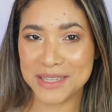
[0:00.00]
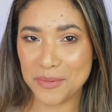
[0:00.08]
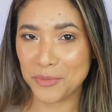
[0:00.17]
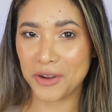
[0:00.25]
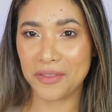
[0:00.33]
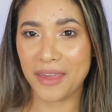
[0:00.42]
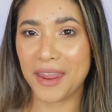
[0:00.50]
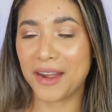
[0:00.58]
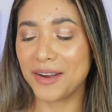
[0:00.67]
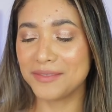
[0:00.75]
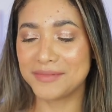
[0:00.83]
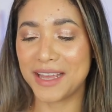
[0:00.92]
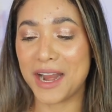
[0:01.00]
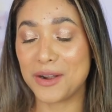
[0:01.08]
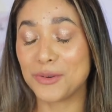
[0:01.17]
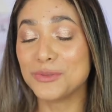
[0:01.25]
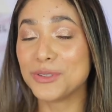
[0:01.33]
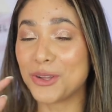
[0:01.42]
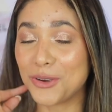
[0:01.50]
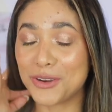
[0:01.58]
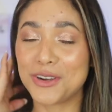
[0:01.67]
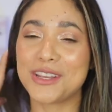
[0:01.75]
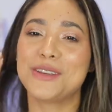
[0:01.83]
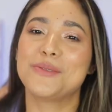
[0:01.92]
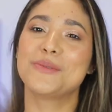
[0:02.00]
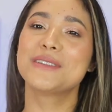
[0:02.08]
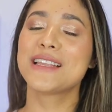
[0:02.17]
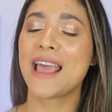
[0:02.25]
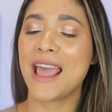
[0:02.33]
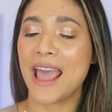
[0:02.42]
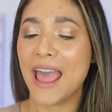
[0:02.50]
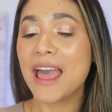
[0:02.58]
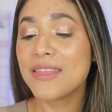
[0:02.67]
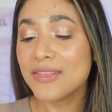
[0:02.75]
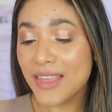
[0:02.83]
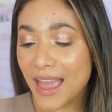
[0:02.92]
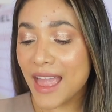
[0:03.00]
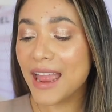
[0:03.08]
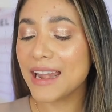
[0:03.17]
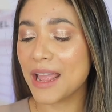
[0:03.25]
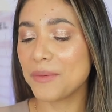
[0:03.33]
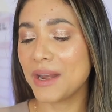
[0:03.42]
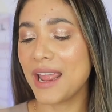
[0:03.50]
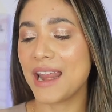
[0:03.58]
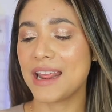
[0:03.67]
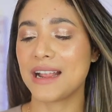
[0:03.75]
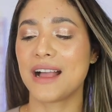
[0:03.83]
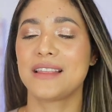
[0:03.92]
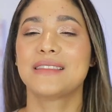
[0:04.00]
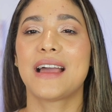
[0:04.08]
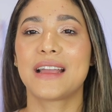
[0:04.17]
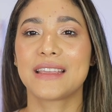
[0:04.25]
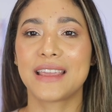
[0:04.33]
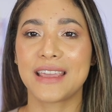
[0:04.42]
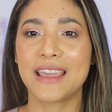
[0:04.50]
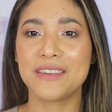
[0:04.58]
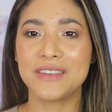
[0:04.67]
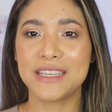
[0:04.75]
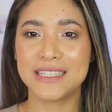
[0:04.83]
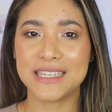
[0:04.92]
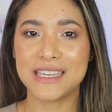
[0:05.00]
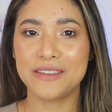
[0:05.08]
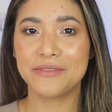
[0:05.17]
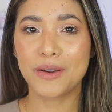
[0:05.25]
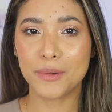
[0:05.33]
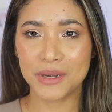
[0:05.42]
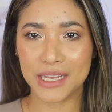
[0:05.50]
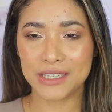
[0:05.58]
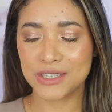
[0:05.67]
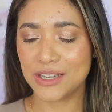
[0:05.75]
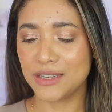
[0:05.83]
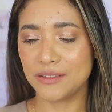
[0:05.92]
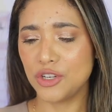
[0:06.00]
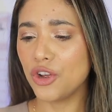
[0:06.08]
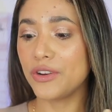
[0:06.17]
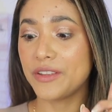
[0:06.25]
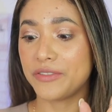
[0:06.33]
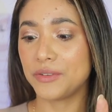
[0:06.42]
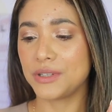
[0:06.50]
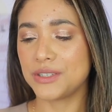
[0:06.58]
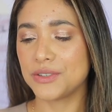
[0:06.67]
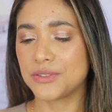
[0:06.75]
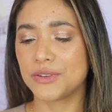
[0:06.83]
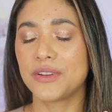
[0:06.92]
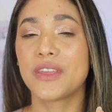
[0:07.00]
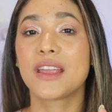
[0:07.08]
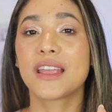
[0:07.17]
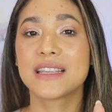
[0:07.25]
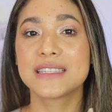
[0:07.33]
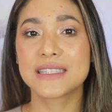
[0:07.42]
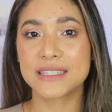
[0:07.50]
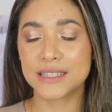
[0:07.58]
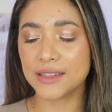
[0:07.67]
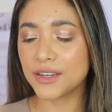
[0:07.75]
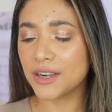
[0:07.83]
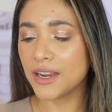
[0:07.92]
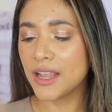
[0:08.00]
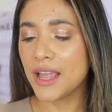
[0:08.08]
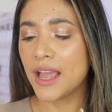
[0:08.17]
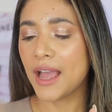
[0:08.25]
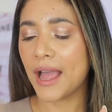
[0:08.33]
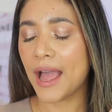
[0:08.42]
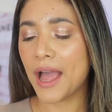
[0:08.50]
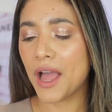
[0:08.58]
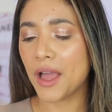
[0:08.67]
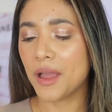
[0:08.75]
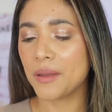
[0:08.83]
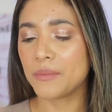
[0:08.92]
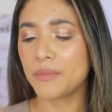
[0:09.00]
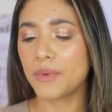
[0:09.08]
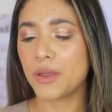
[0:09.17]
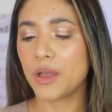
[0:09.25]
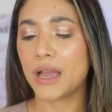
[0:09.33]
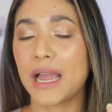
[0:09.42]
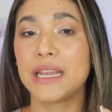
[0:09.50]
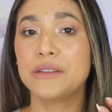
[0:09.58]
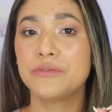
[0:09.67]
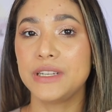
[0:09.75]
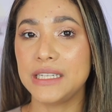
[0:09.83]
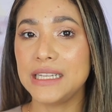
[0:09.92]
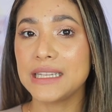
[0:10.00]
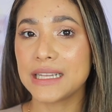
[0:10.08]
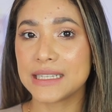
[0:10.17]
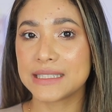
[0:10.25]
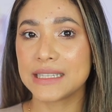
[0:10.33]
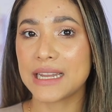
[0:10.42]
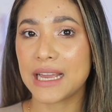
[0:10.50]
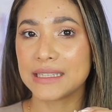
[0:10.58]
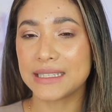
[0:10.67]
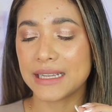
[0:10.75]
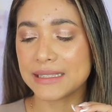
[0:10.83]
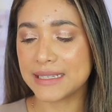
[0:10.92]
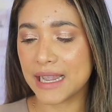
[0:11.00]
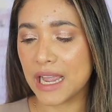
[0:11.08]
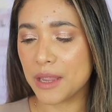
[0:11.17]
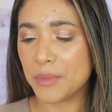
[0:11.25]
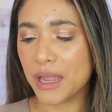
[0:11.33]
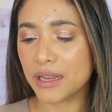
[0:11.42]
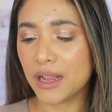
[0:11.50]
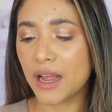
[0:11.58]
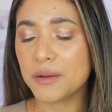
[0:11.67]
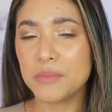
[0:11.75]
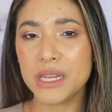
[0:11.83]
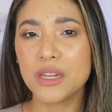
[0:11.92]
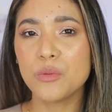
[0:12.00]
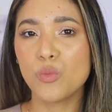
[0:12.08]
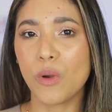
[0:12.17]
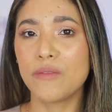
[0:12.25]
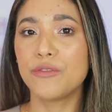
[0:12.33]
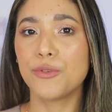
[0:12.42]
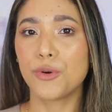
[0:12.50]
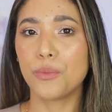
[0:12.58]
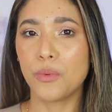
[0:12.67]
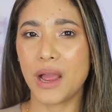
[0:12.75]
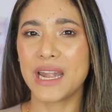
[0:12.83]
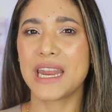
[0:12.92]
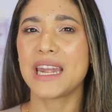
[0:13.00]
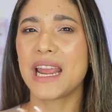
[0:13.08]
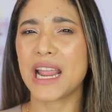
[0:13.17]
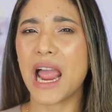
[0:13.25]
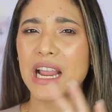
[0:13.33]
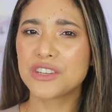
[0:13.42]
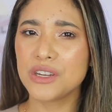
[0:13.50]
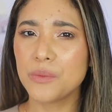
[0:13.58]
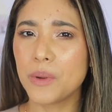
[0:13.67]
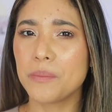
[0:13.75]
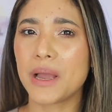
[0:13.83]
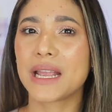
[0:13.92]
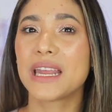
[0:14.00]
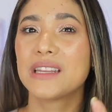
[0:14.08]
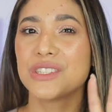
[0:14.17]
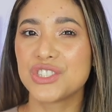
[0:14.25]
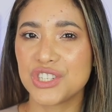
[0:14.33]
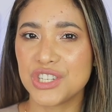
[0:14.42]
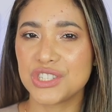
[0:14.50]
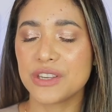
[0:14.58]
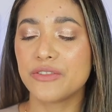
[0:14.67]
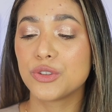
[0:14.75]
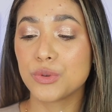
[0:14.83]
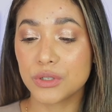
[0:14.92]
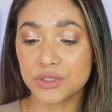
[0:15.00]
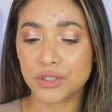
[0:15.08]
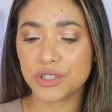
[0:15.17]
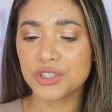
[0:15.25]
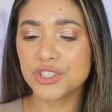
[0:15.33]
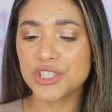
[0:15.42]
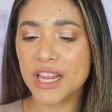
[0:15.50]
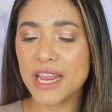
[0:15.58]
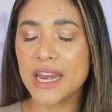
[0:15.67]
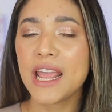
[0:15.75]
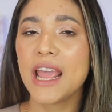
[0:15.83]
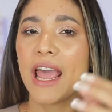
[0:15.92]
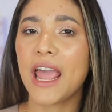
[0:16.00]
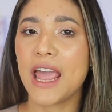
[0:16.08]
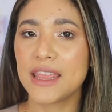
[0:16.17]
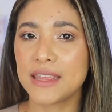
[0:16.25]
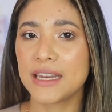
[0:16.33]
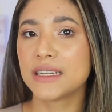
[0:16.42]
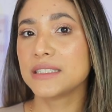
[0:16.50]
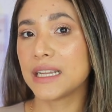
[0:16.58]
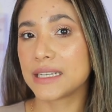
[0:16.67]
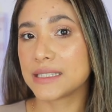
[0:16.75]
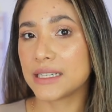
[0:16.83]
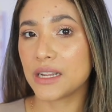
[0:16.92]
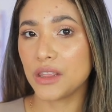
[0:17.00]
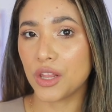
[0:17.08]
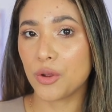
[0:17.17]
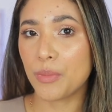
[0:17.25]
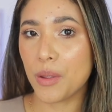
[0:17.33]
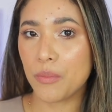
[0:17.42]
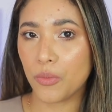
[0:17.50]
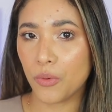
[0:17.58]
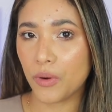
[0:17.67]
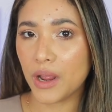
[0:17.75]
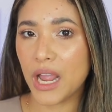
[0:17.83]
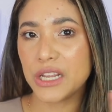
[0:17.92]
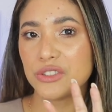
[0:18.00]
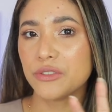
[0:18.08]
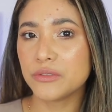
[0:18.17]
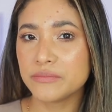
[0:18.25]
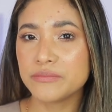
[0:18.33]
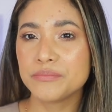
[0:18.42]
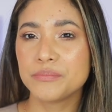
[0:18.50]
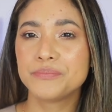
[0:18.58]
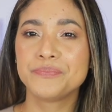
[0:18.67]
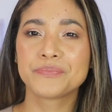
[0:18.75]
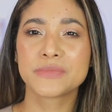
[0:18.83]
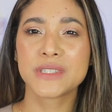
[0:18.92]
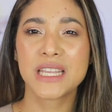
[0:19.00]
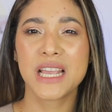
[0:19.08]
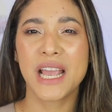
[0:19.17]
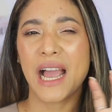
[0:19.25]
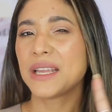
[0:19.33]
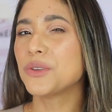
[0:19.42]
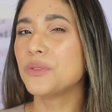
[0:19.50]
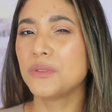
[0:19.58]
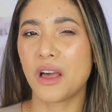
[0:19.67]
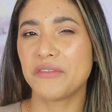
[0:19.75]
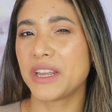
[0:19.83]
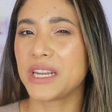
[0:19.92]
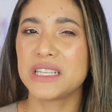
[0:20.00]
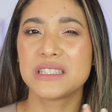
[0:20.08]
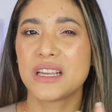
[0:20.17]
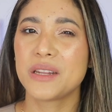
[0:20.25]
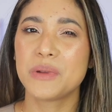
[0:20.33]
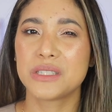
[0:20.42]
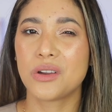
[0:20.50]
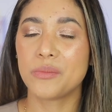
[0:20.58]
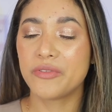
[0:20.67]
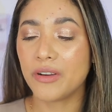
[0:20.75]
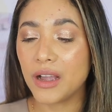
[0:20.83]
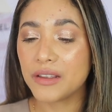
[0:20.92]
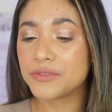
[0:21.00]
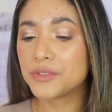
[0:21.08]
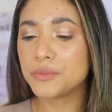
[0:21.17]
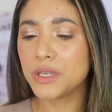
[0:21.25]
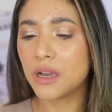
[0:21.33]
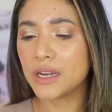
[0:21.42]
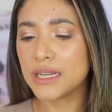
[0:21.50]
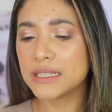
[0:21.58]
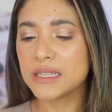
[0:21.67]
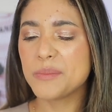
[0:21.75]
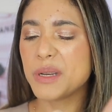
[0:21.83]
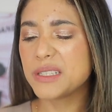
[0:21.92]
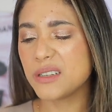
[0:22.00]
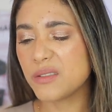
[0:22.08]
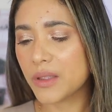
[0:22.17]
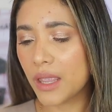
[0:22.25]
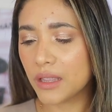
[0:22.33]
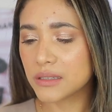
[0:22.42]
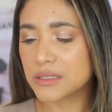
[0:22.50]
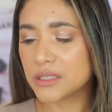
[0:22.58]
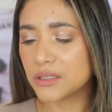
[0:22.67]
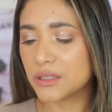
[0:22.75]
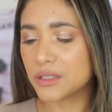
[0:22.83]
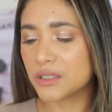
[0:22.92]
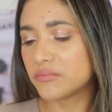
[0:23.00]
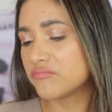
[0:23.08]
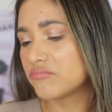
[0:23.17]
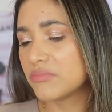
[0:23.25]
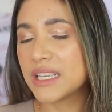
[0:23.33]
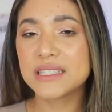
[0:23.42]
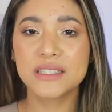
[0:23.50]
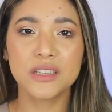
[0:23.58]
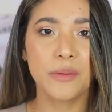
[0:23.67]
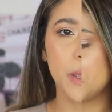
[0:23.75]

somewhere there that I don't longer use. And then I went ahead and got that KVD foundation, not the foundation, sorry, the concealer. Um, I really liked it at that time. I got medium 141 and I actually went back and exchanged it to a darker shade and then I liked it a little bit more. I don't I don't love it. It's not in my top five to be honest, but it's an okay concealer it's still